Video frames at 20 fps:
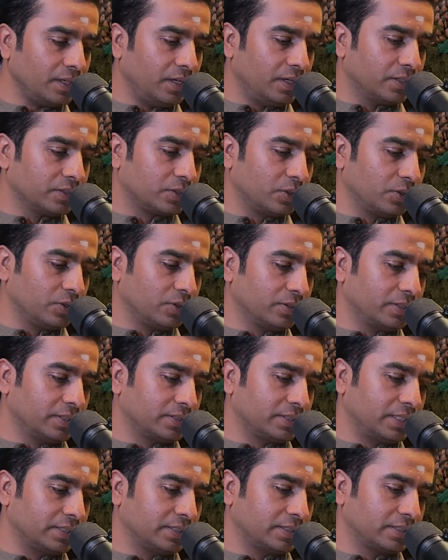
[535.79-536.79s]
So
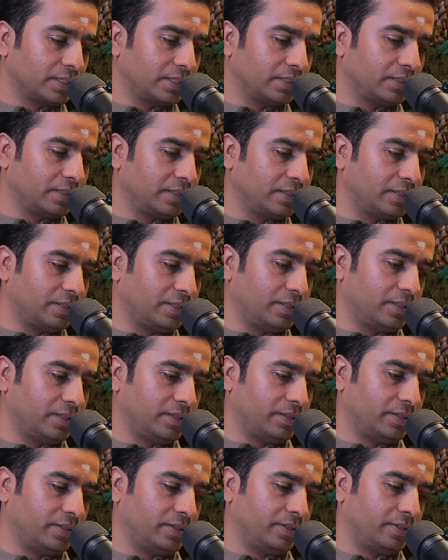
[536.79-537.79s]
the Sanskrit.
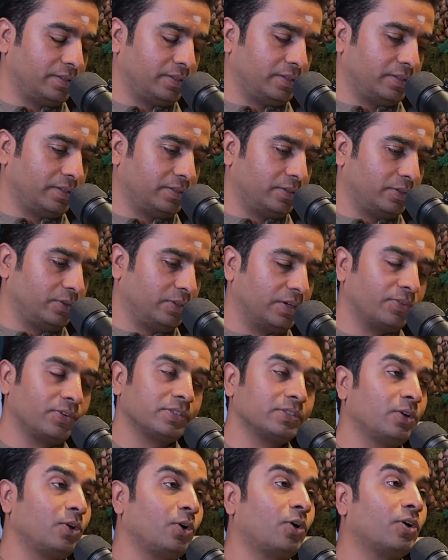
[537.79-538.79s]
So there
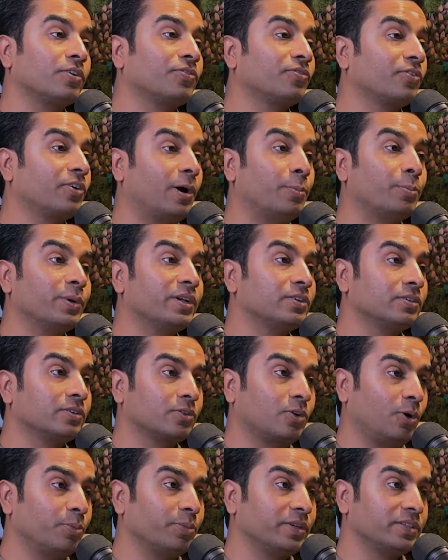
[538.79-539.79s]
was a lot of
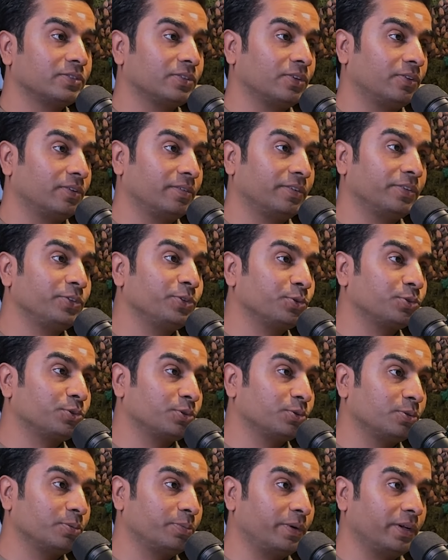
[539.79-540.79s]
comments on
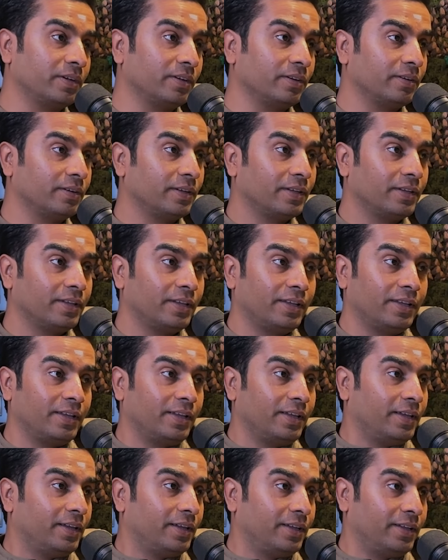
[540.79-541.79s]
YouTube and
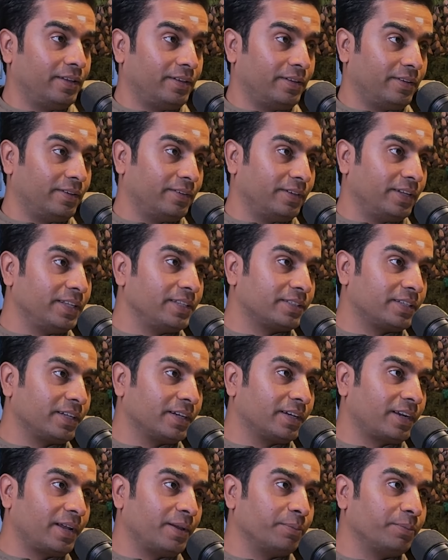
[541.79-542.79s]

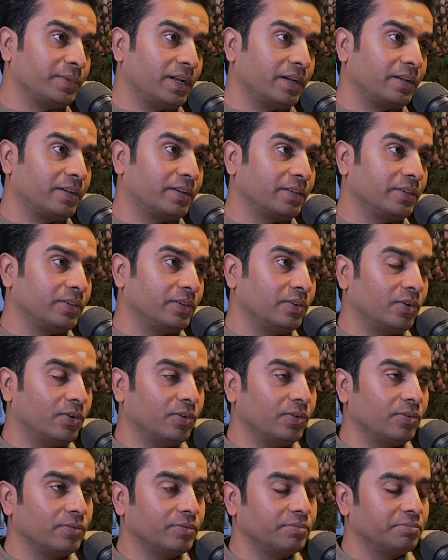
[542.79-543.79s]
Instagram that
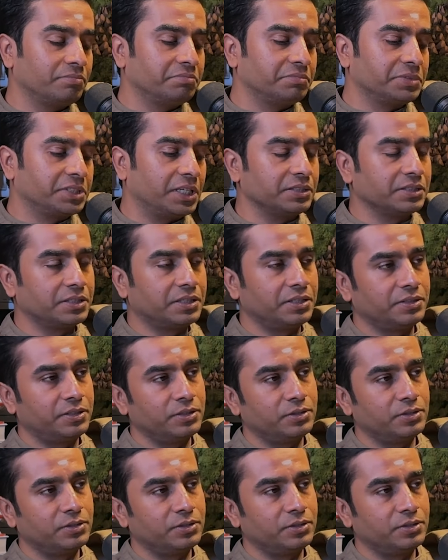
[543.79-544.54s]
Sanskrit